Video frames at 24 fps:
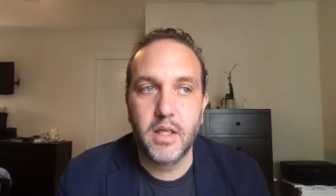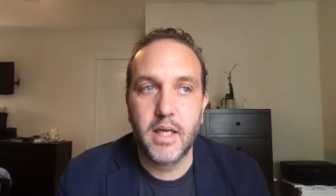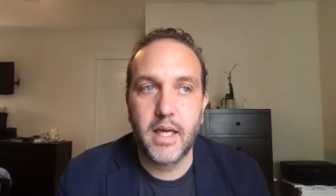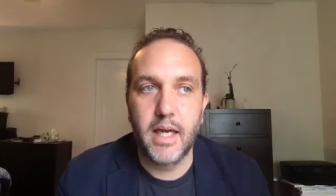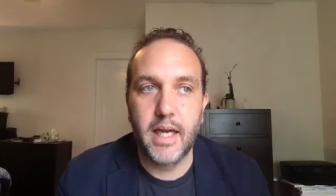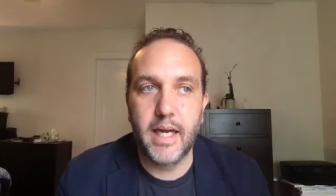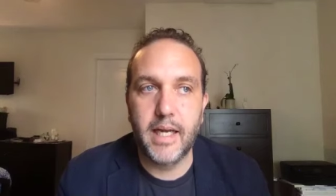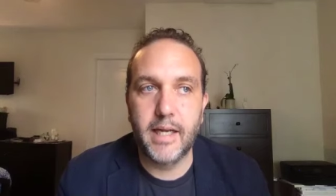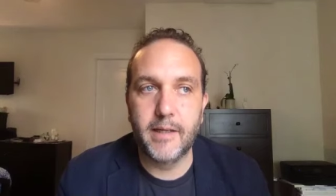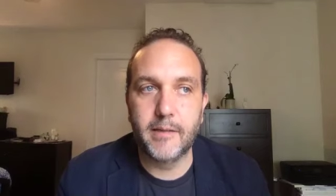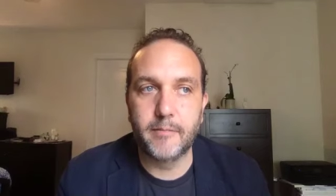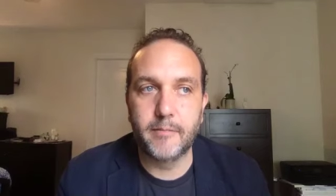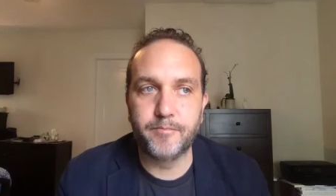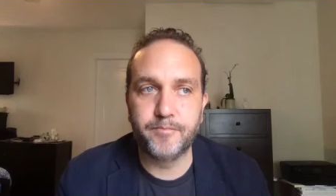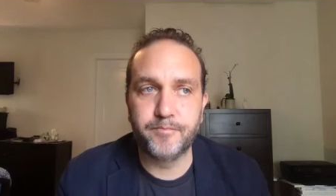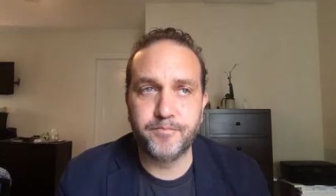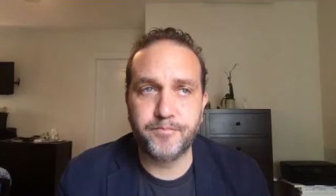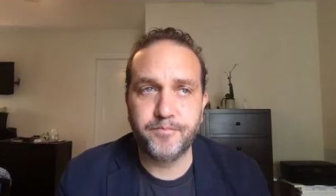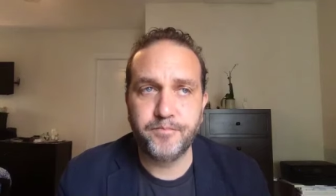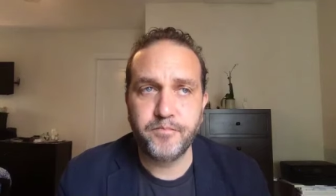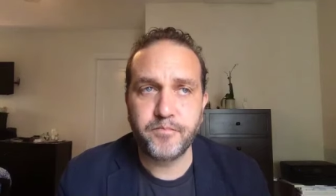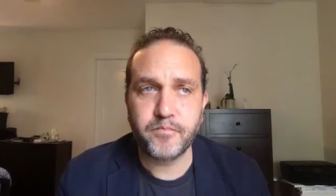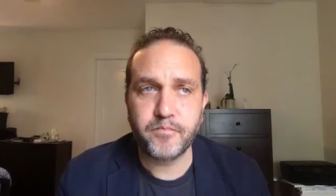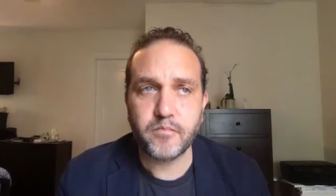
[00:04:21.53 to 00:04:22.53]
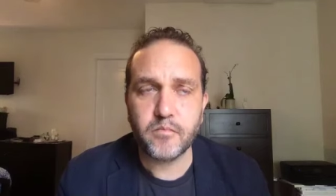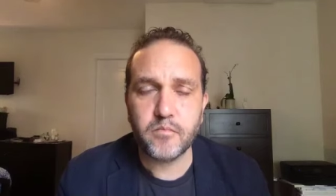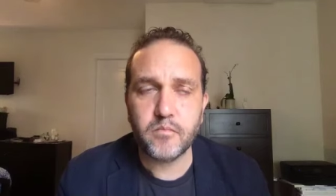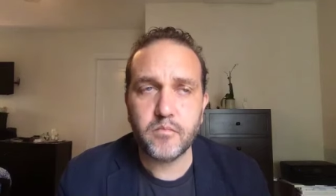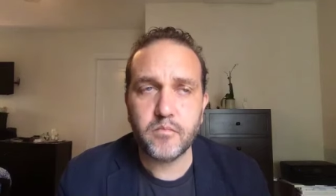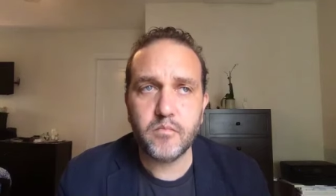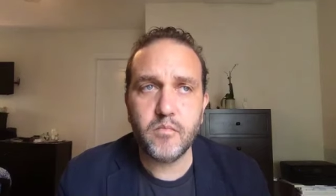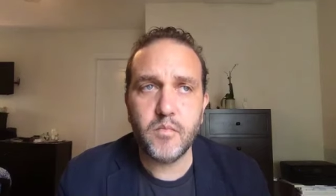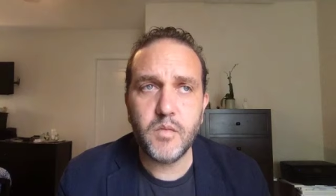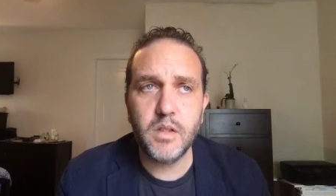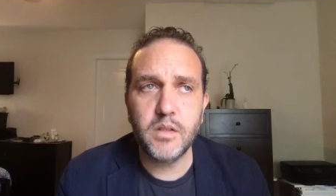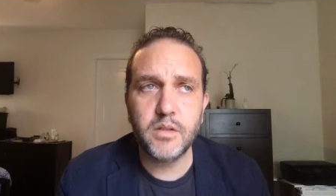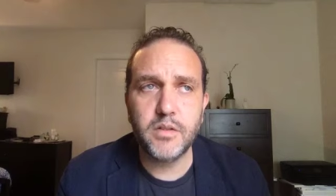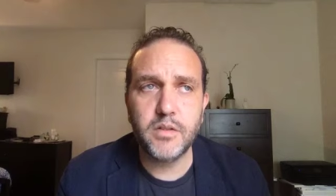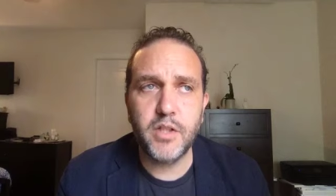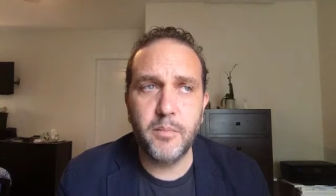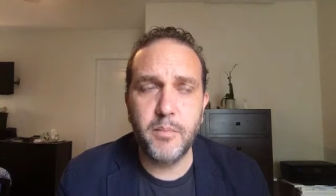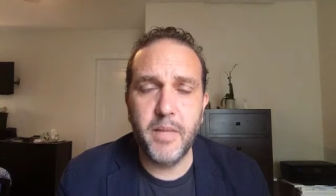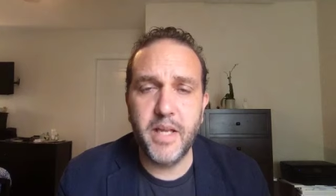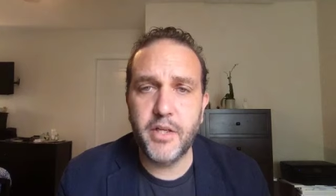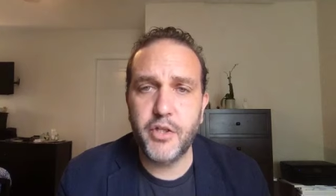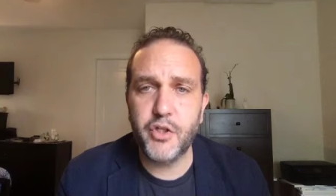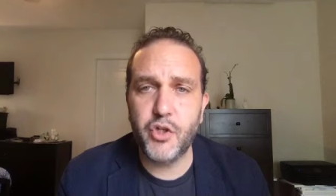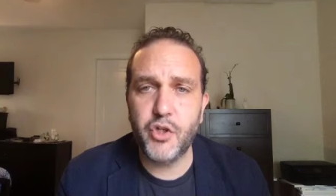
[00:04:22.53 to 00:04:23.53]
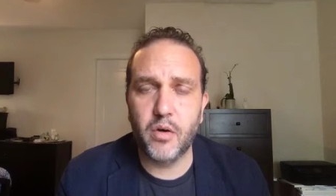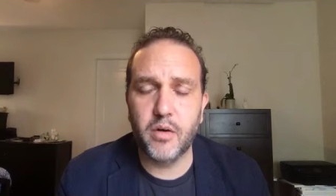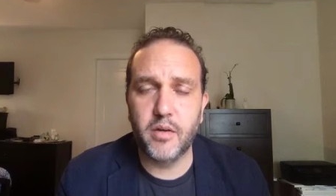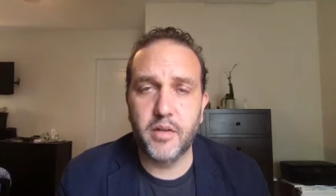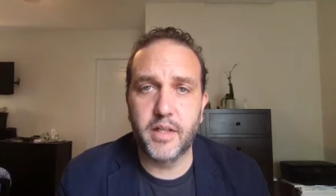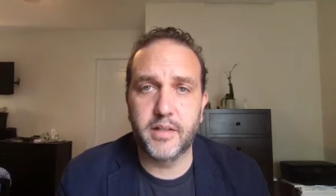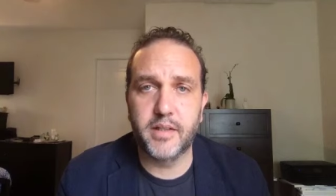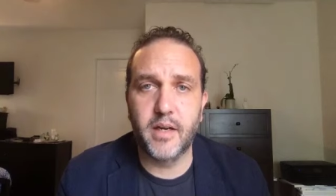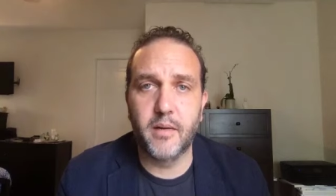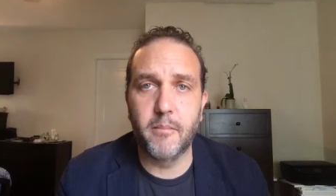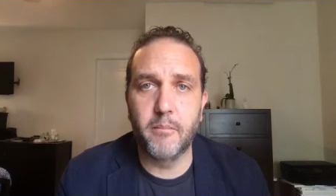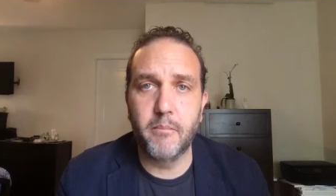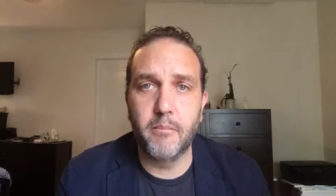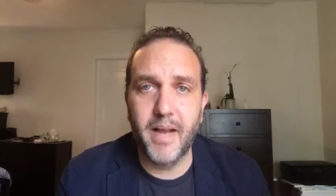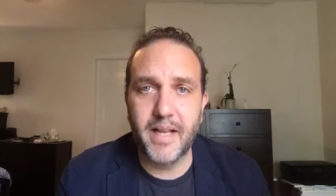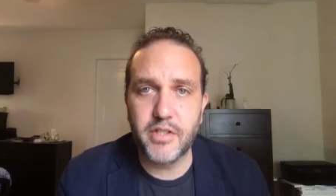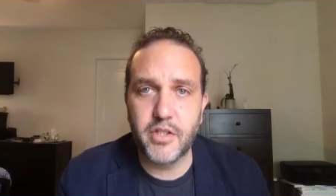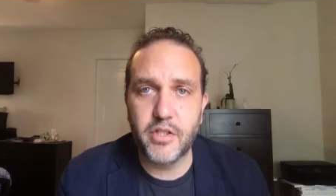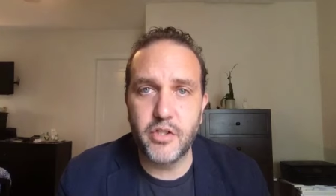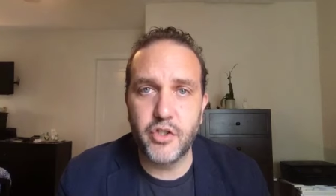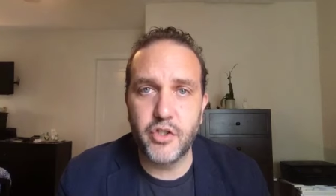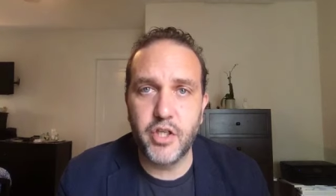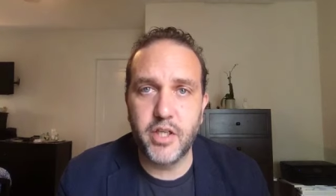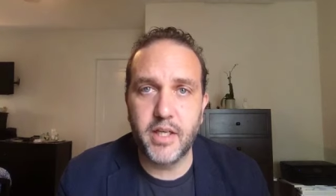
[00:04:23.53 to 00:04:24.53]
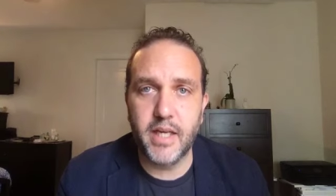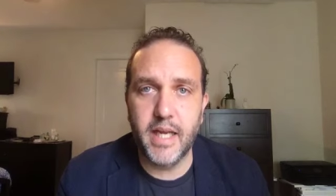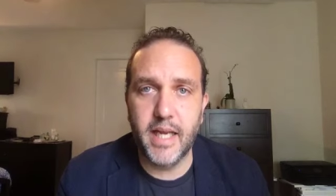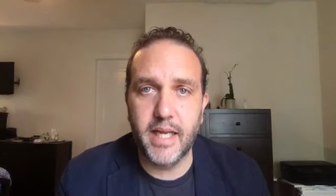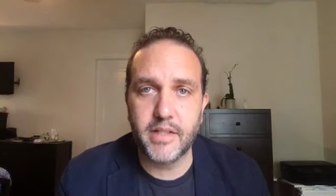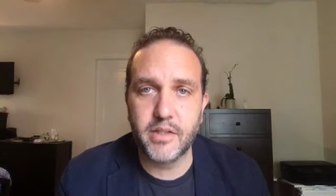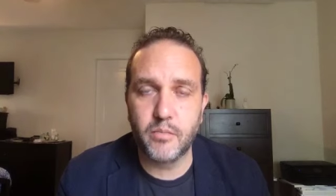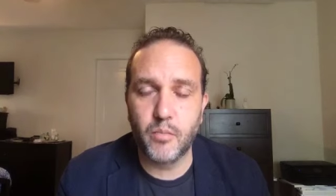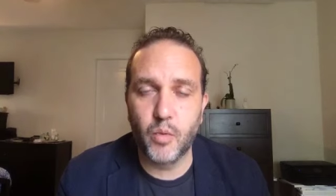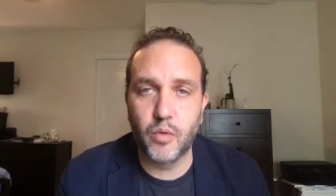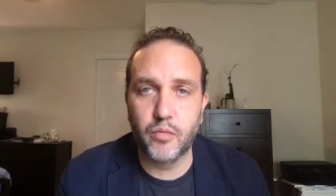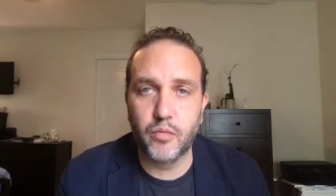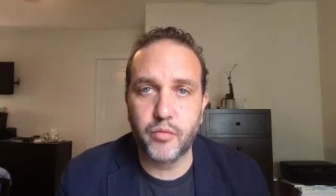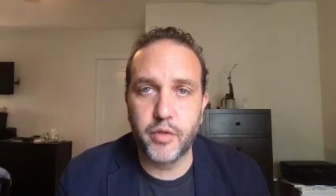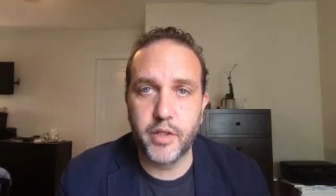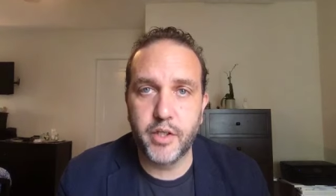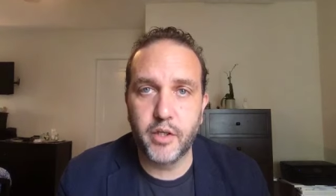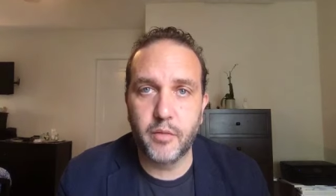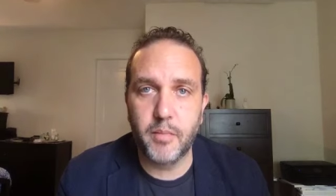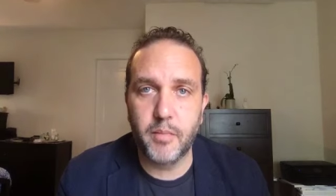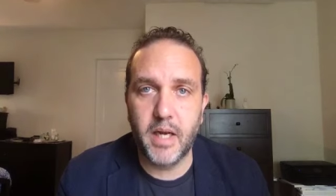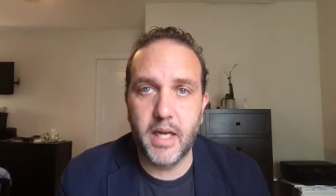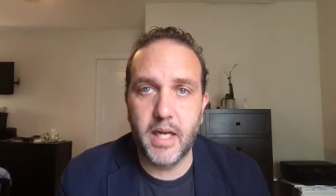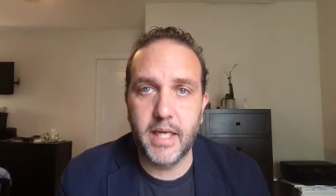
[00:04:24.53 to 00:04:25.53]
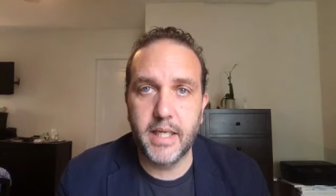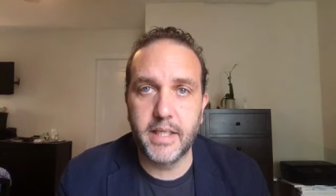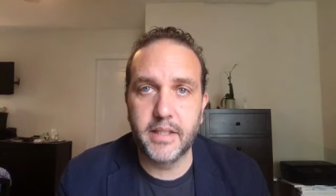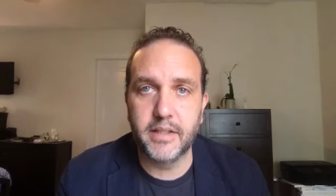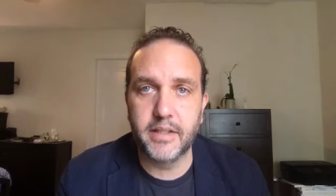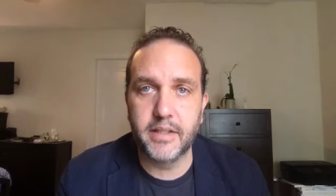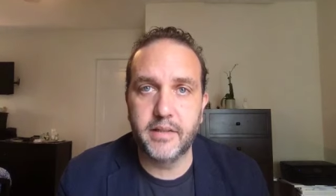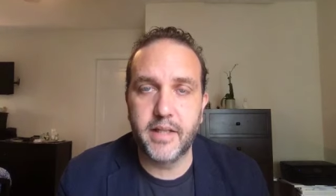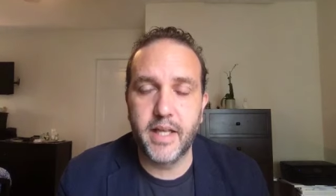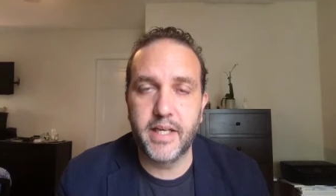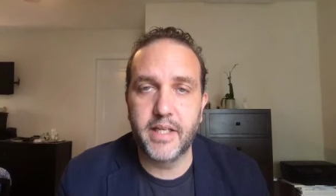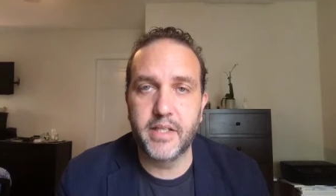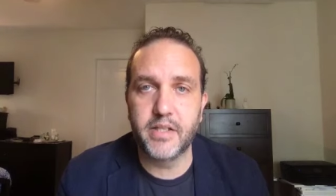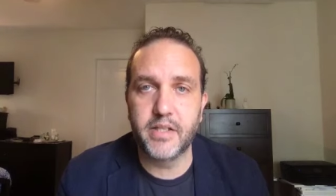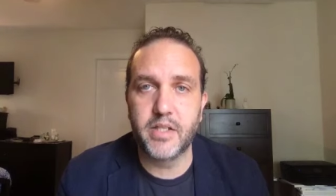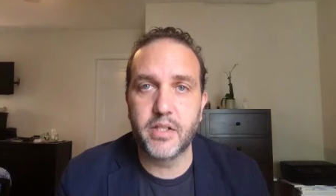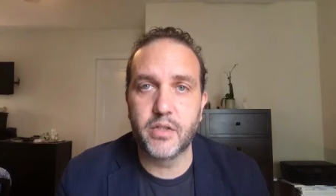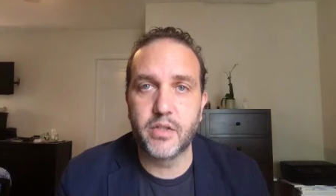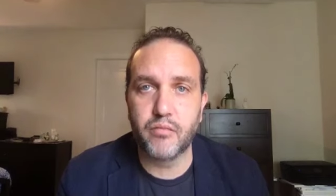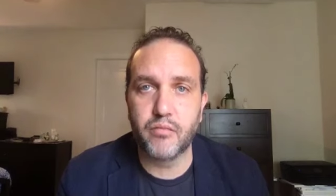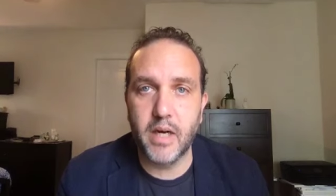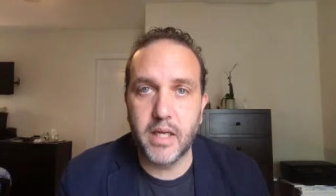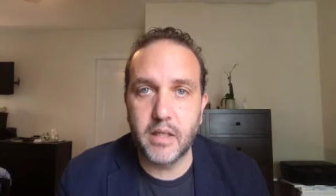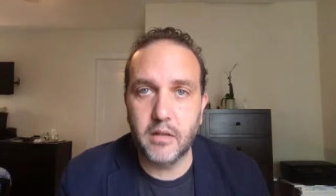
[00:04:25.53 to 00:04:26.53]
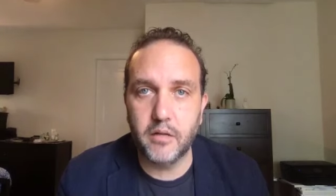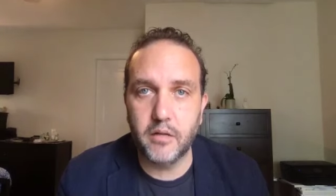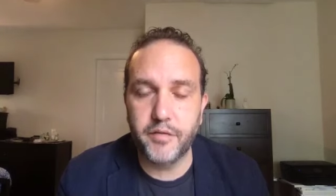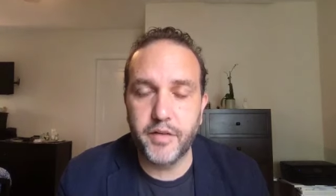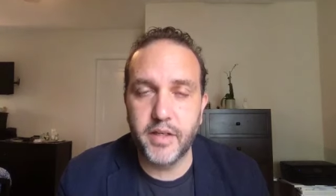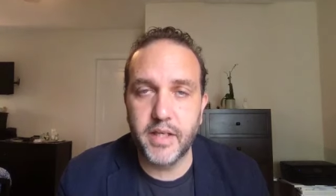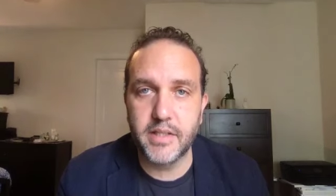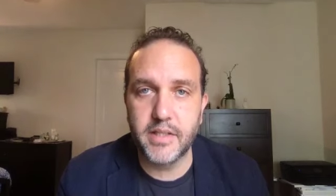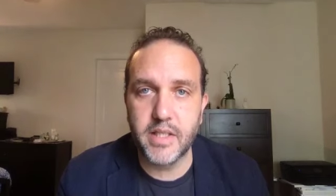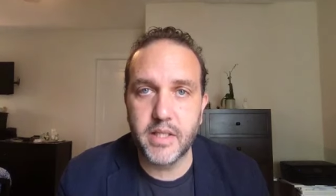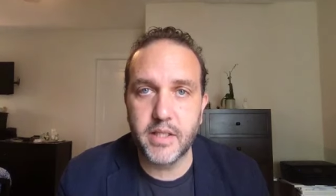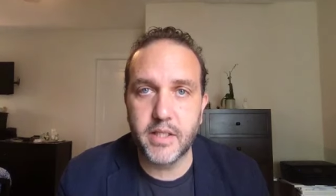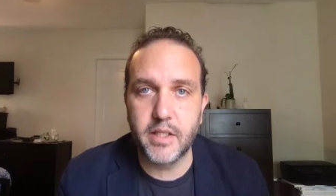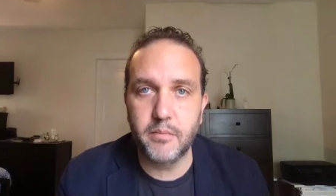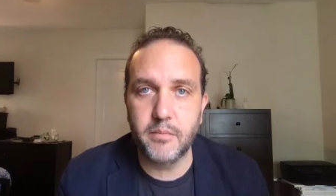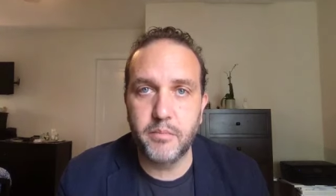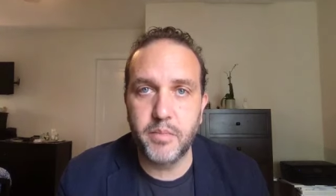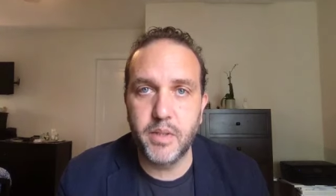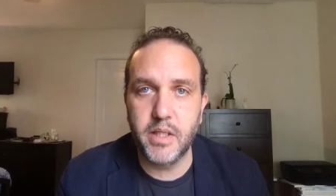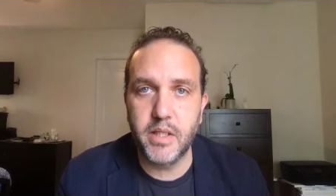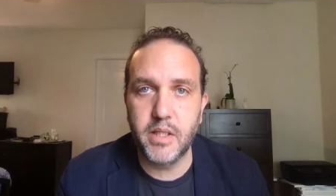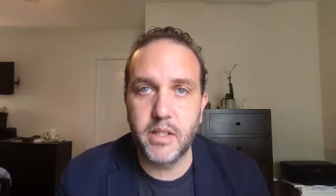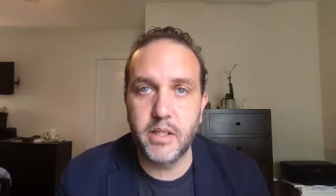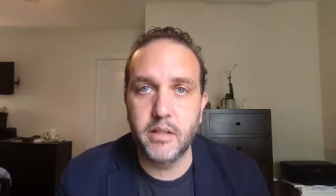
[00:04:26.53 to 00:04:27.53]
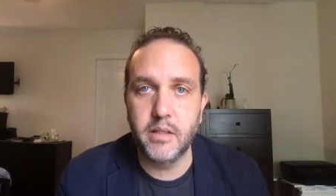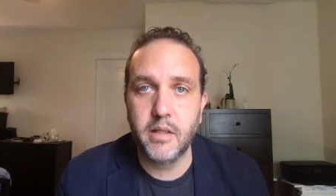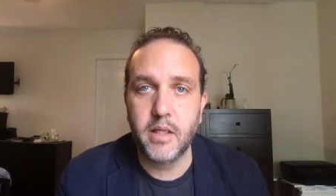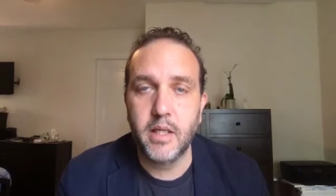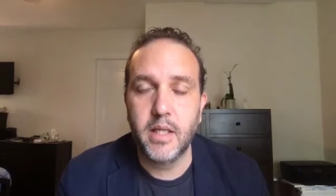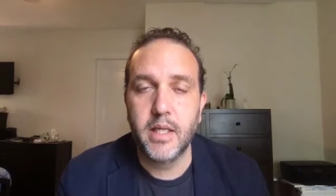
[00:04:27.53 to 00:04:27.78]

to make sure that their messaging has more rigor behind it, that it's as relevant as it could be,